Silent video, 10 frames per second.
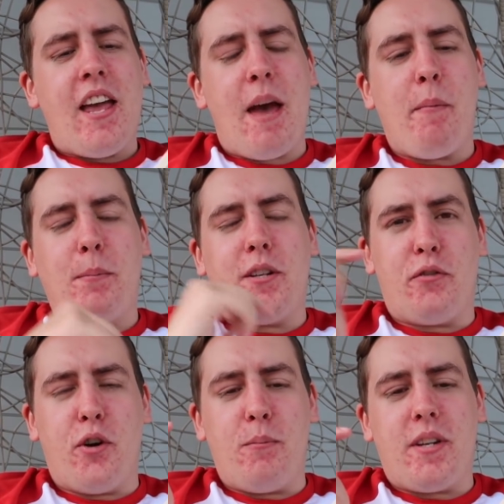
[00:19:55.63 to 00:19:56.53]
came up to the
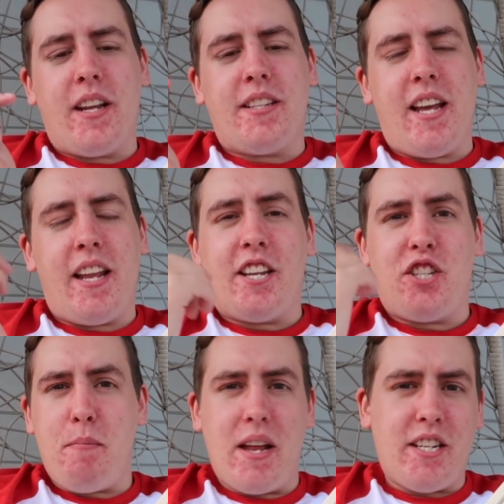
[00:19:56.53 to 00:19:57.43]
room to like say that
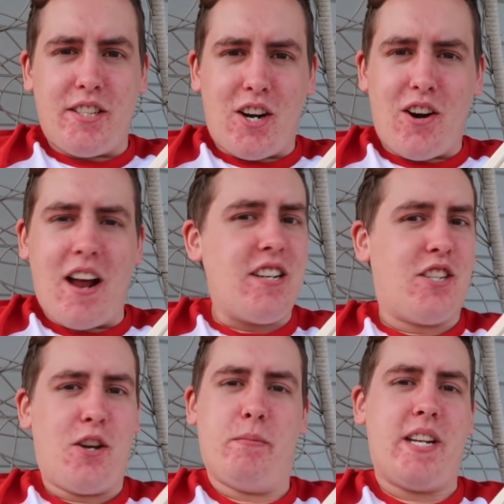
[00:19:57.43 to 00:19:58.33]
she made dessert and
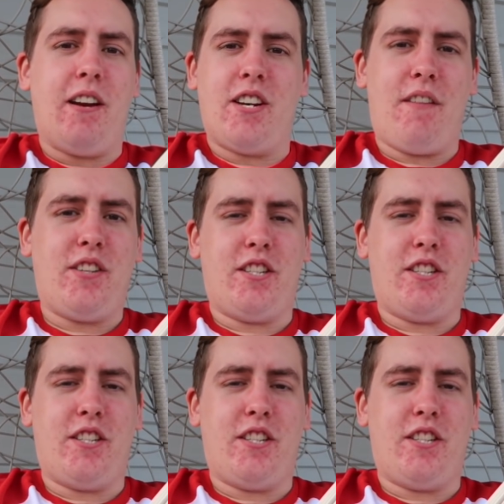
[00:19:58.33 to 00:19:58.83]
to come down to have